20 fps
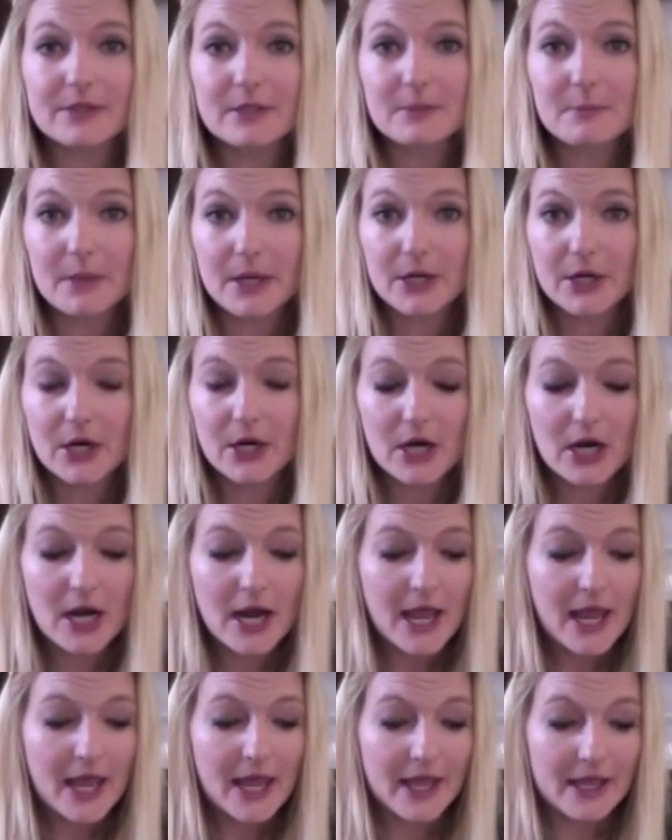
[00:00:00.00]
some butter
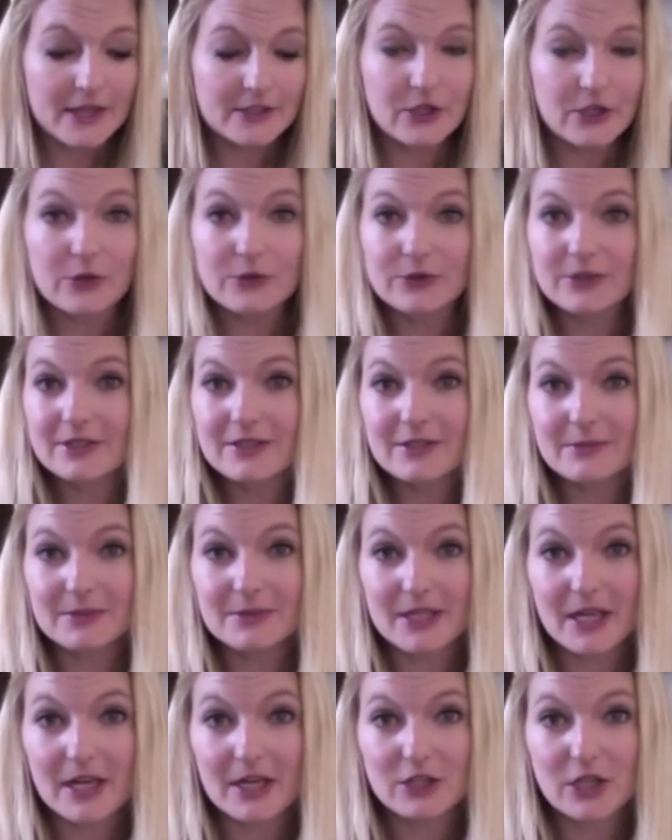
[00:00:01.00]
and toasted some
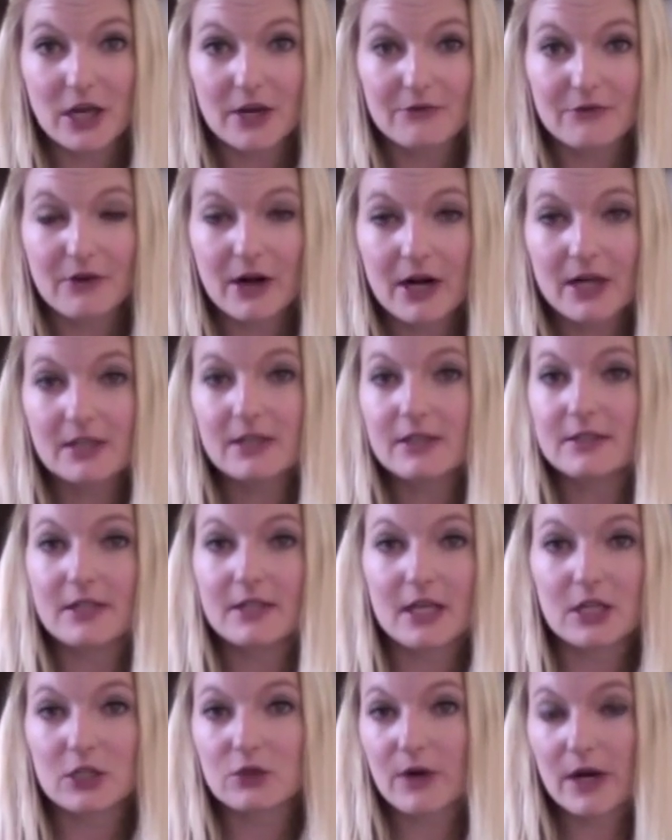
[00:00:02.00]
sage. I fried the
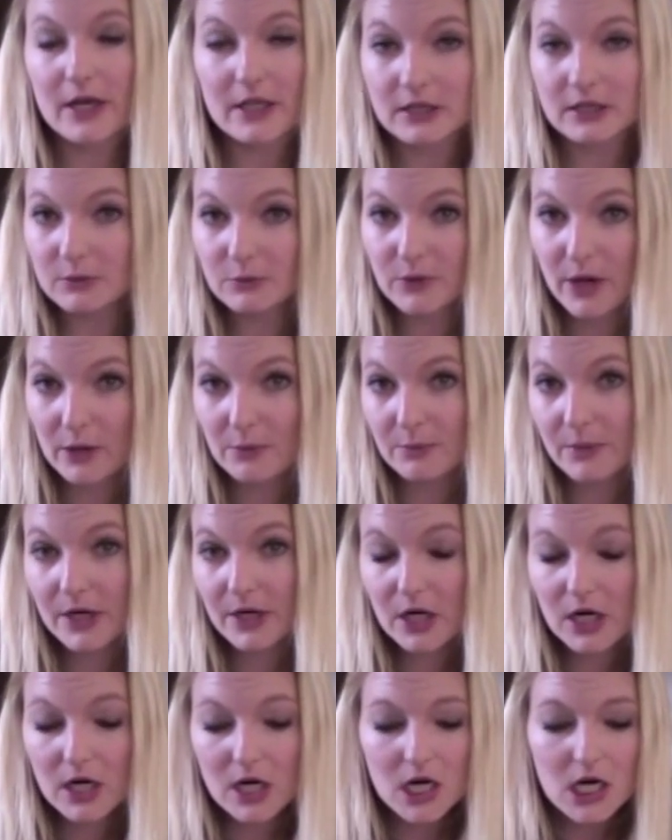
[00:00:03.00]
sage right in the brown
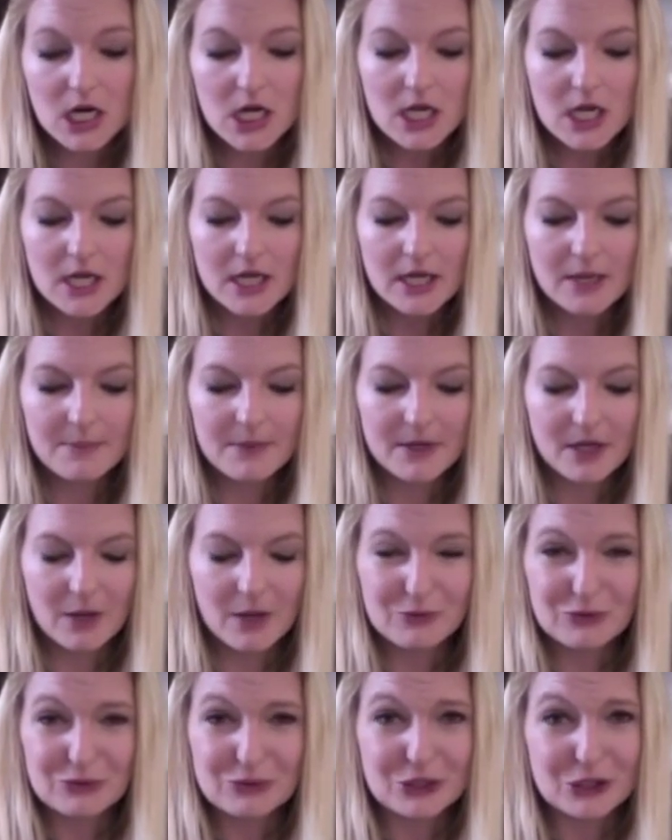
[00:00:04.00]
butter. It
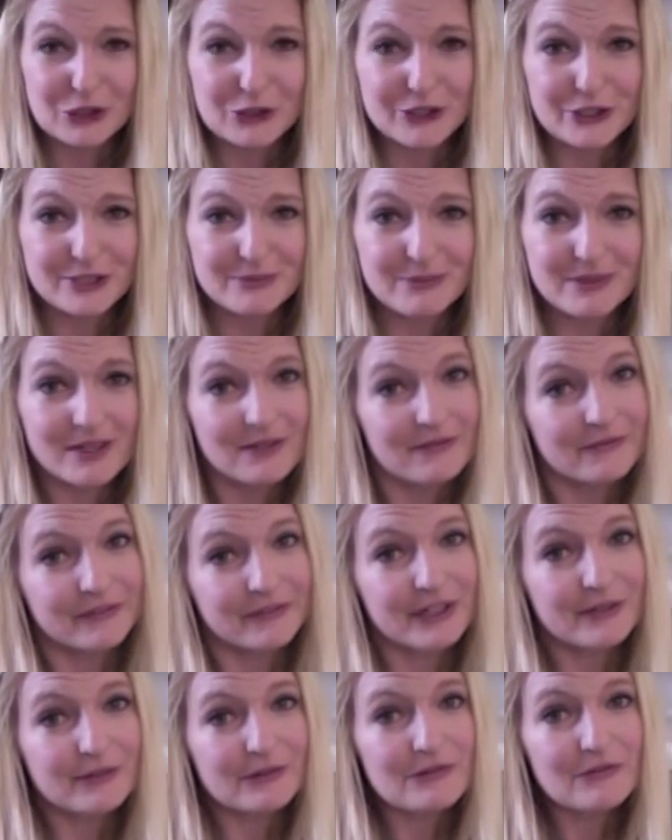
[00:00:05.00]
becomes really crispy and
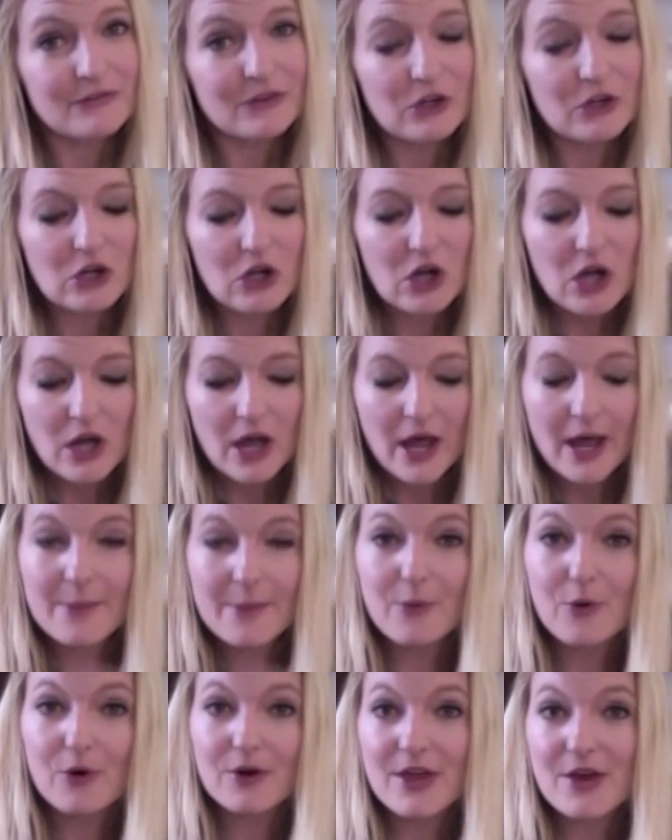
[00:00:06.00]
flavorful. I
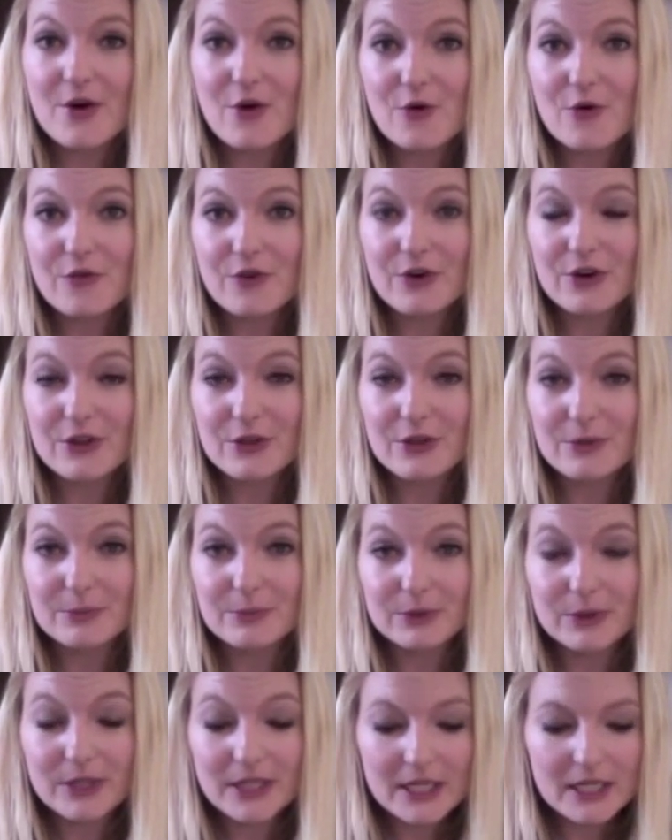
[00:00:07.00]
pour that over the
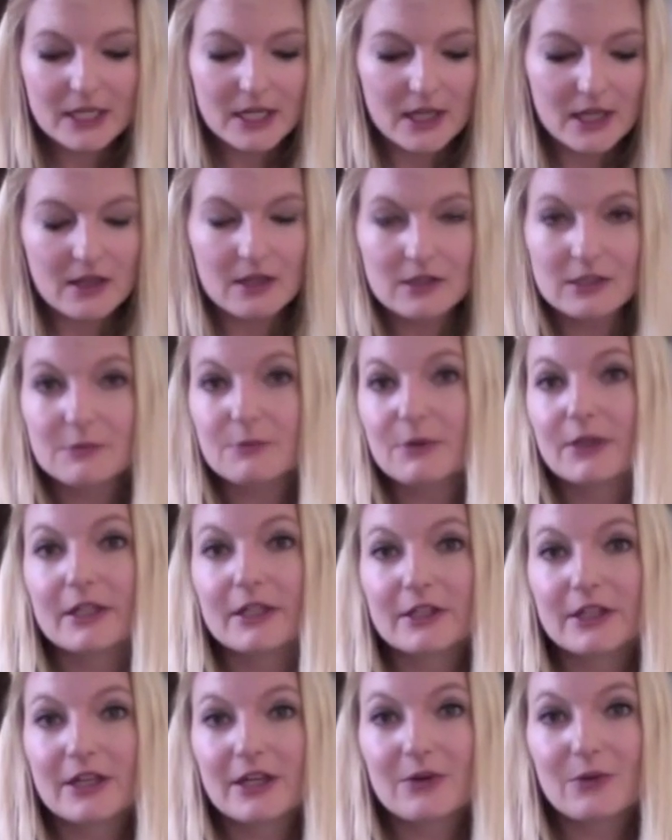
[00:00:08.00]
plin and then
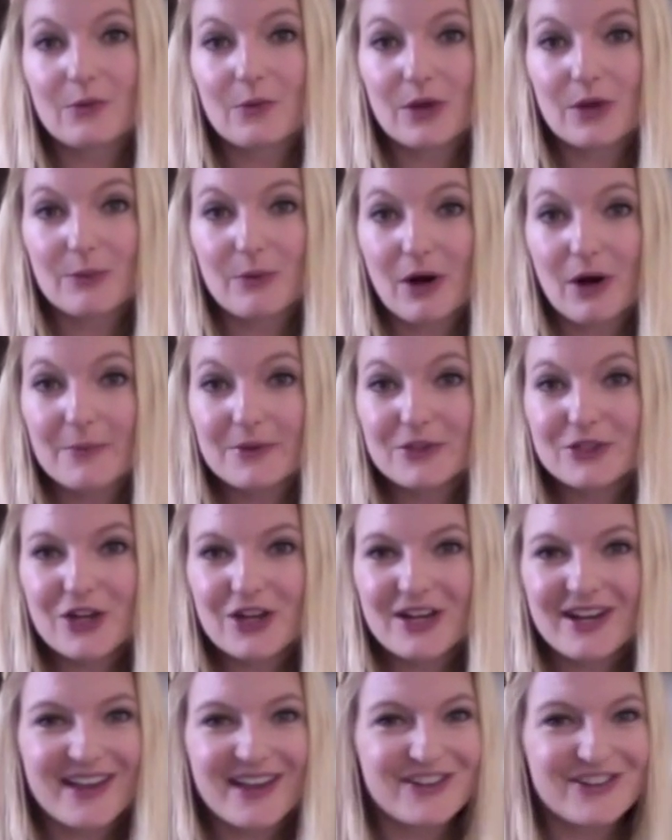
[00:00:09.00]
sprinkle it with
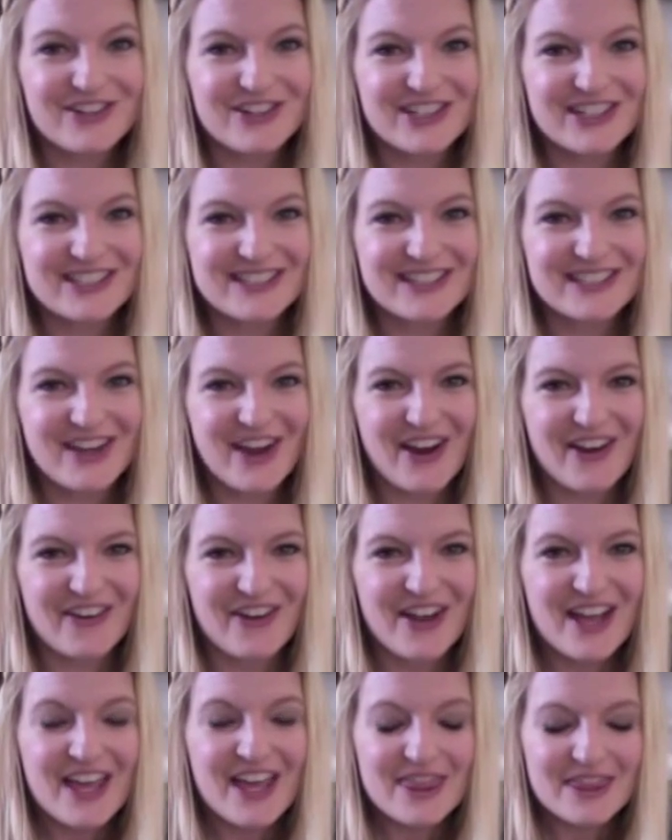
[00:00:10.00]
Parmesan and you're good to go.
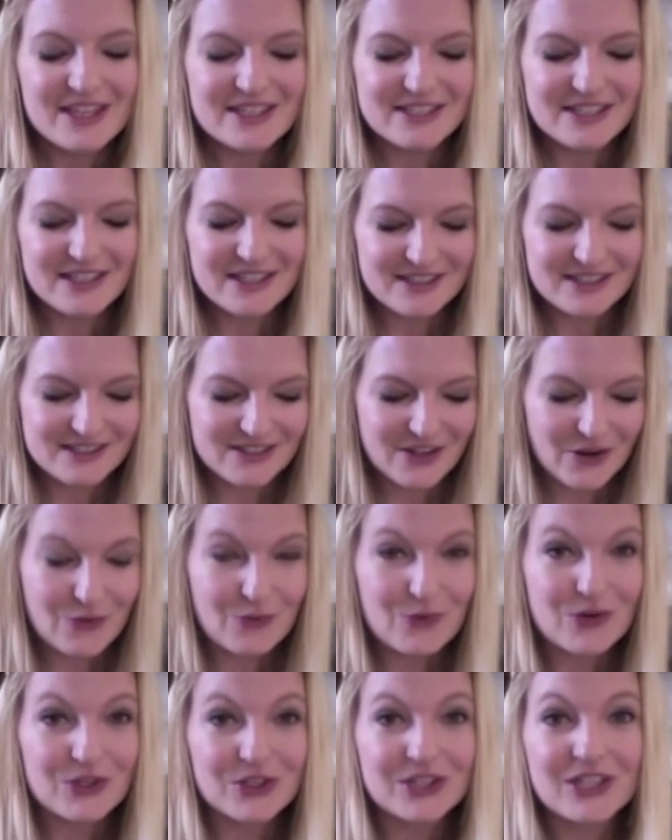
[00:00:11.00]
This is a
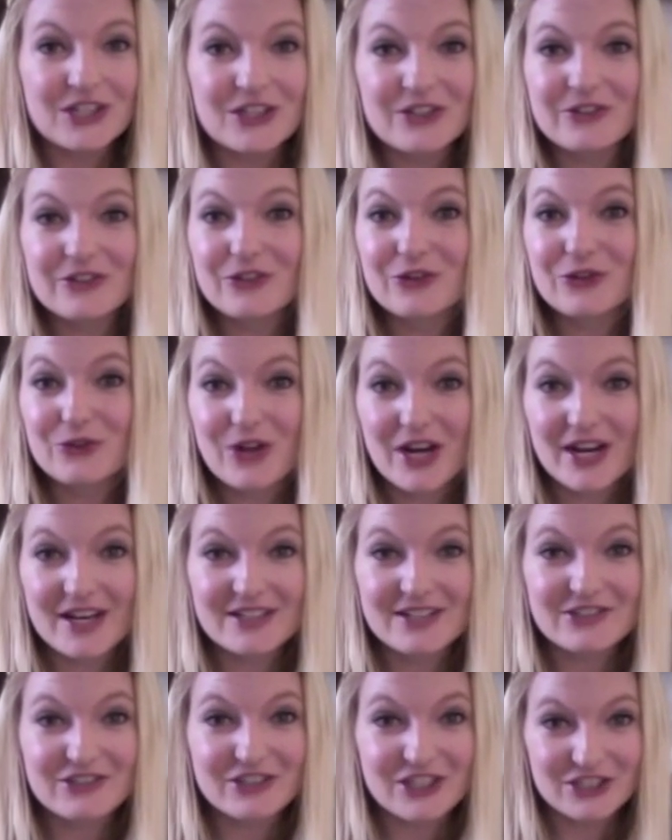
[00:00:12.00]
really
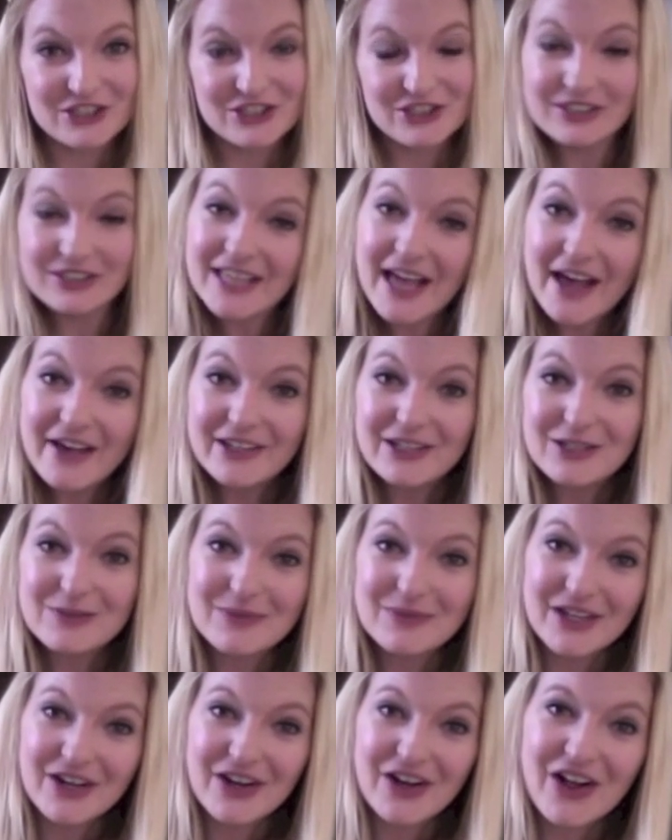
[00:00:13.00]
great traditional Italian
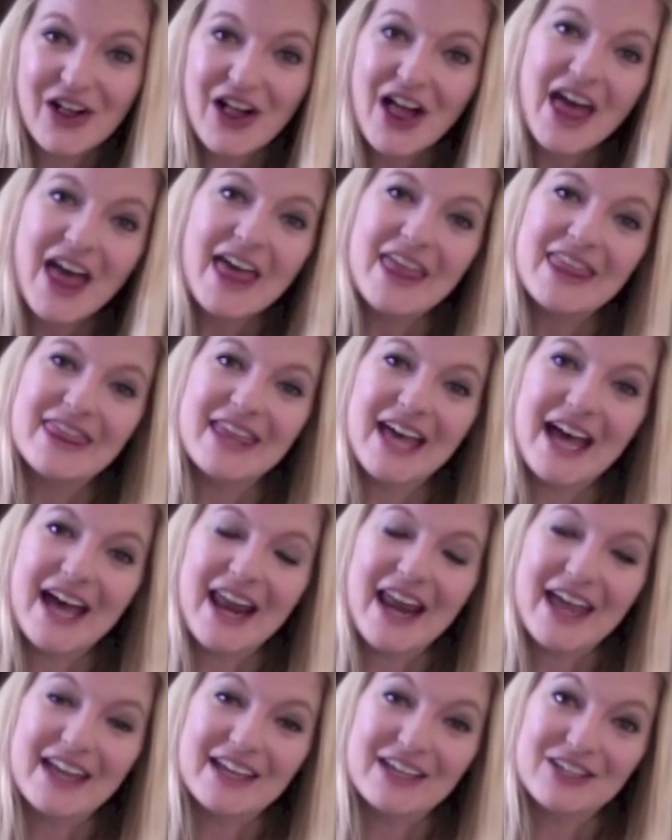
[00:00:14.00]
meal that
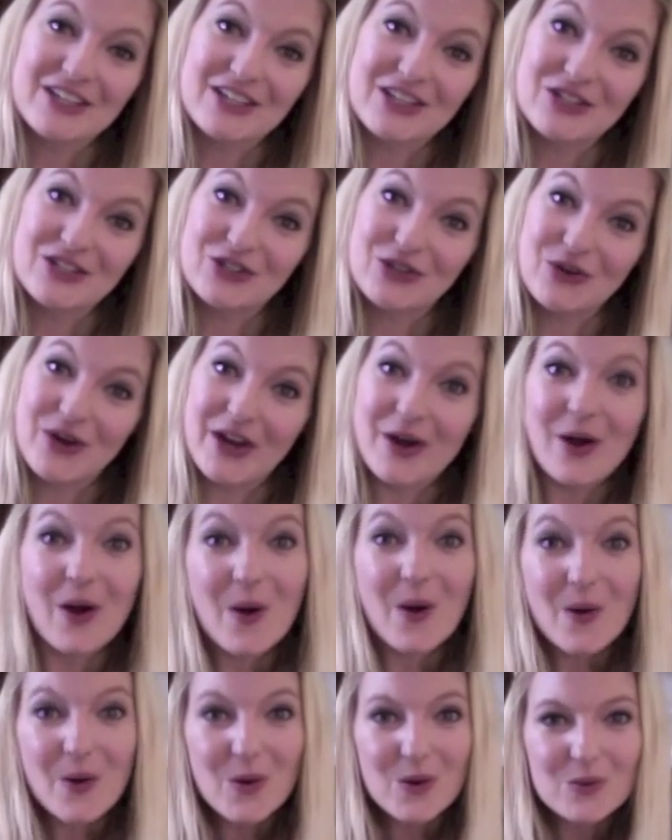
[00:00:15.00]
I can enjoy at
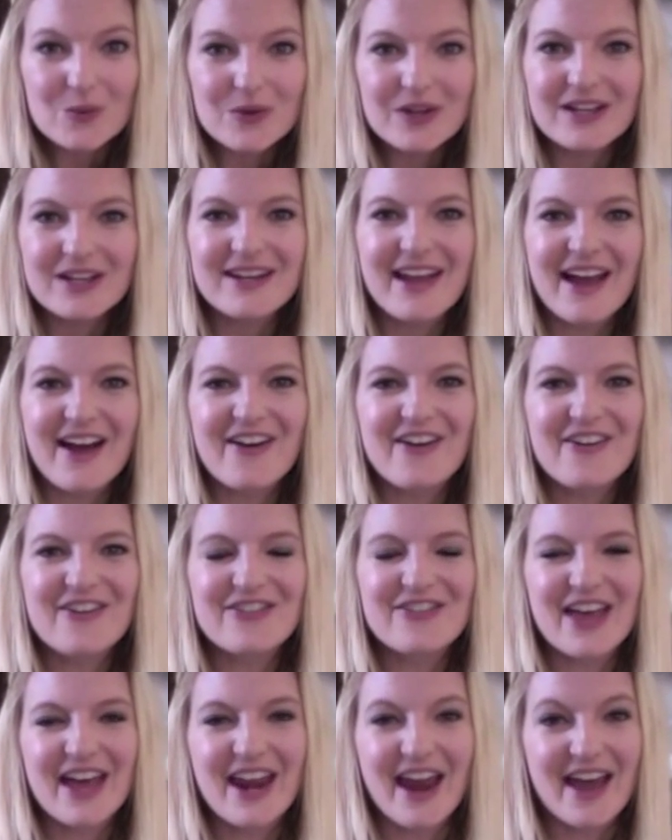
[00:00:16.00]
home now
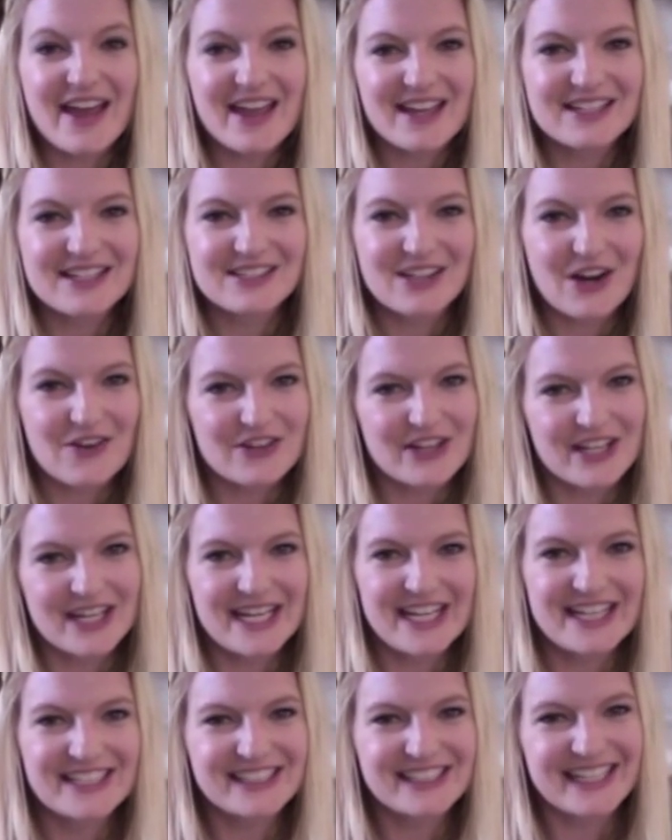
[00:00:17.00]
that I discovered it in
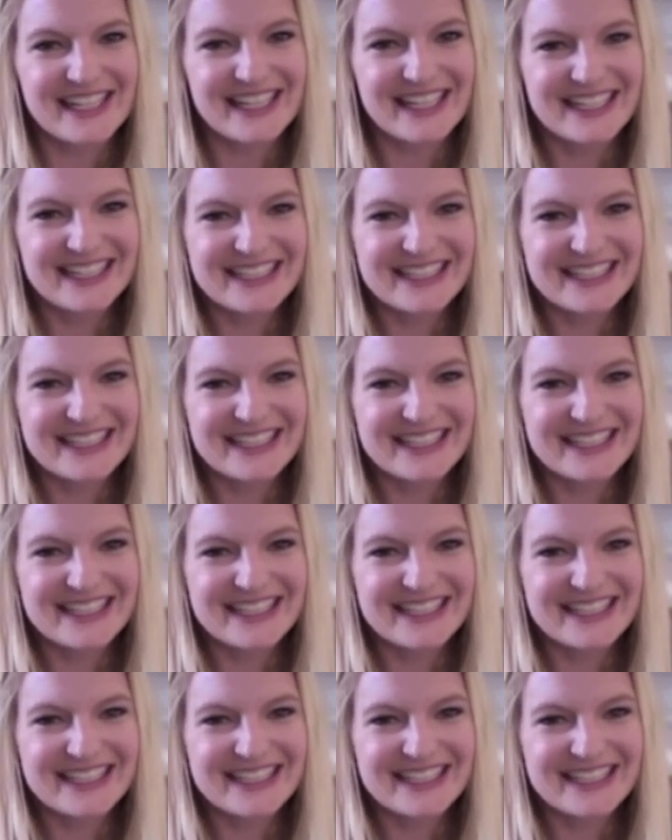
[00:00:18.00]
Italy.